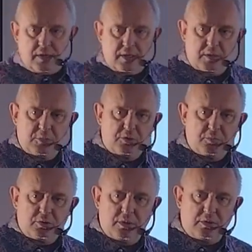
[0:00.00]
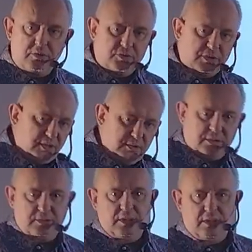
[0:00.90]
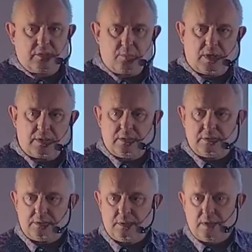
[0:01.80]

able to put a lot of sensors in our bodies,